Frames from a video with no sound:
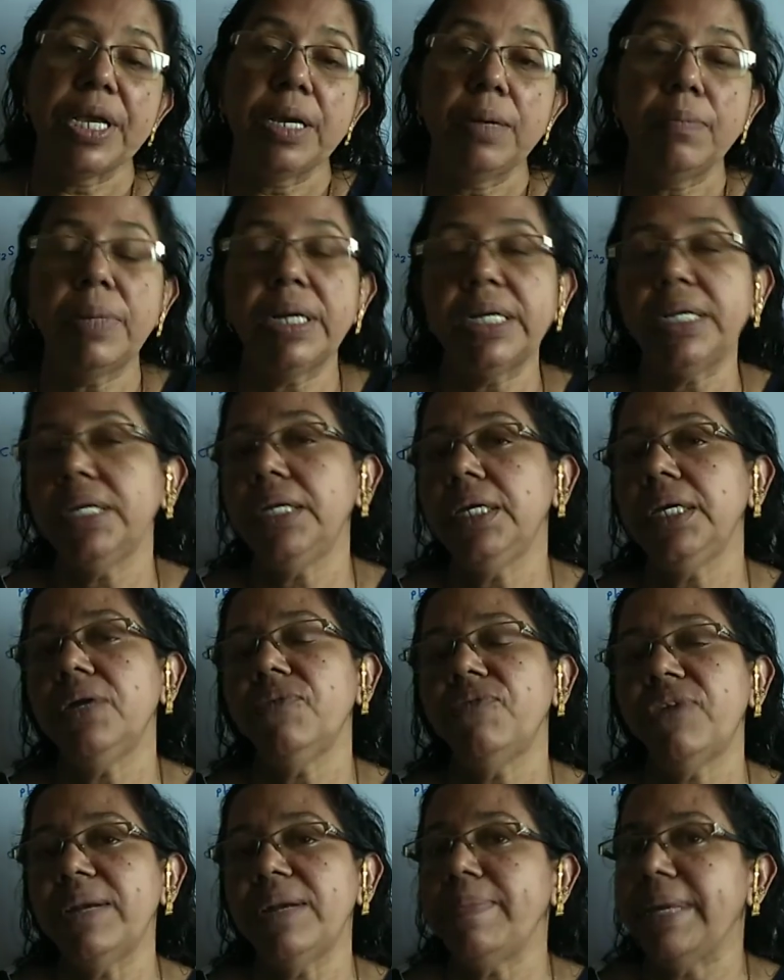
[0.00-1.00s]
But here
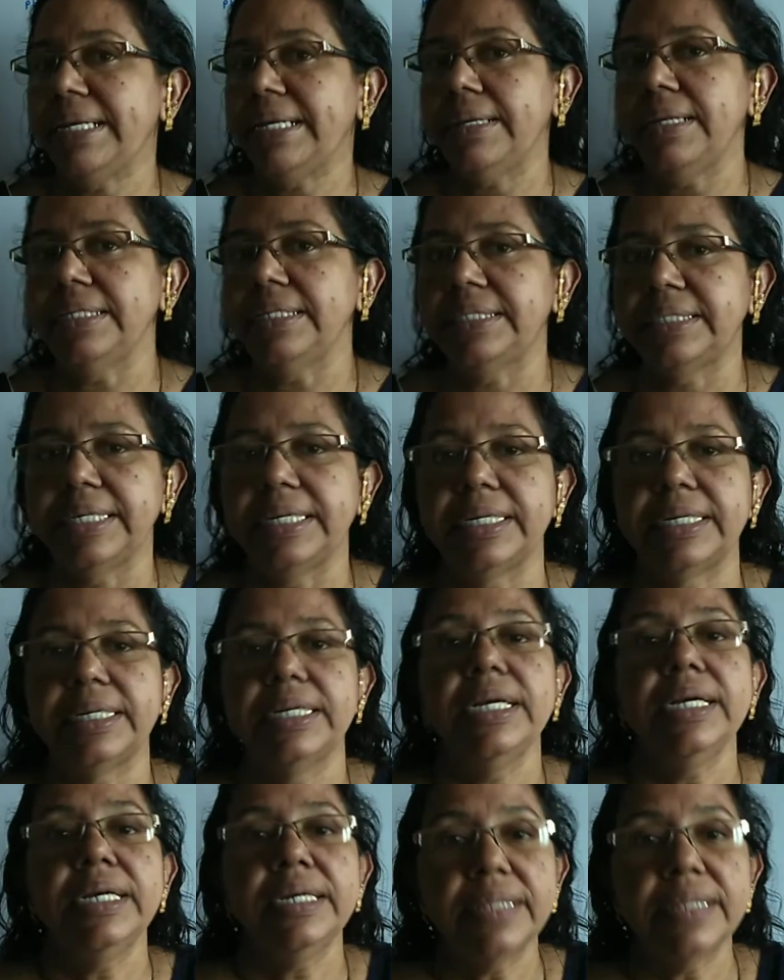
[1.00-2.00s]
one metal is there,
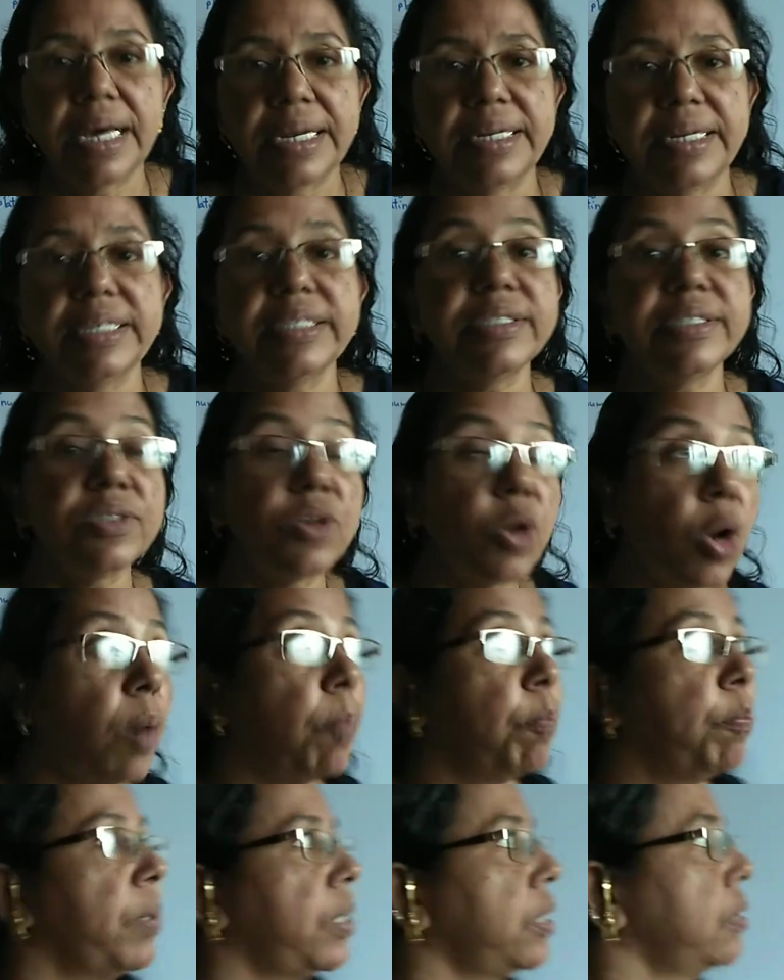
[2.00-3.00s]
that is
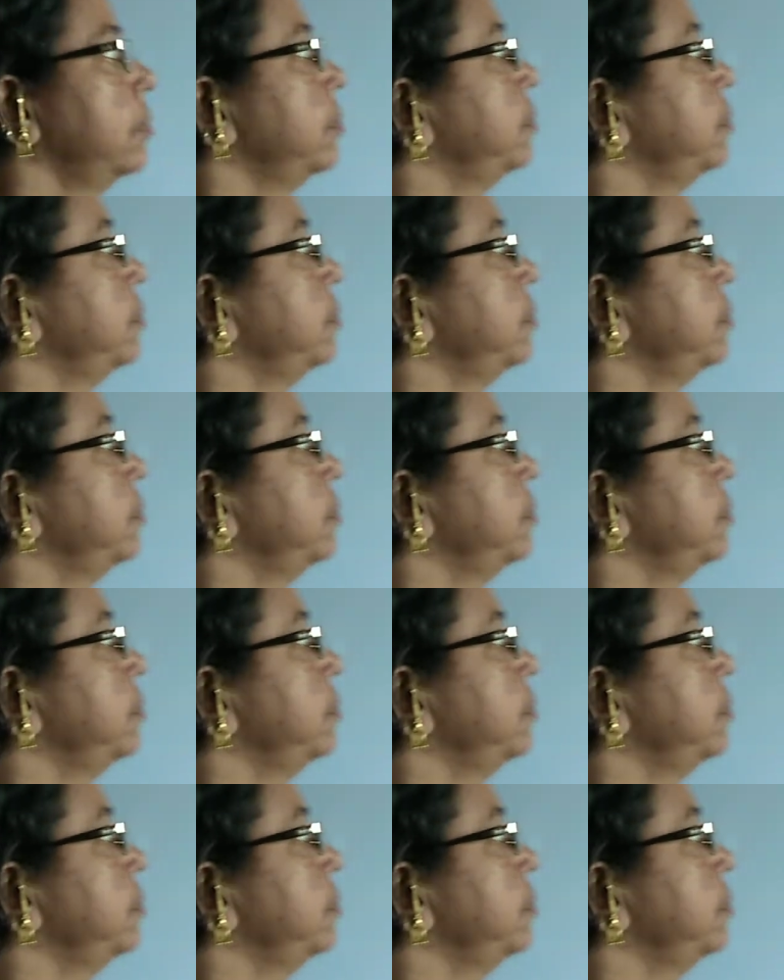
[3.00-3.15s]
copper.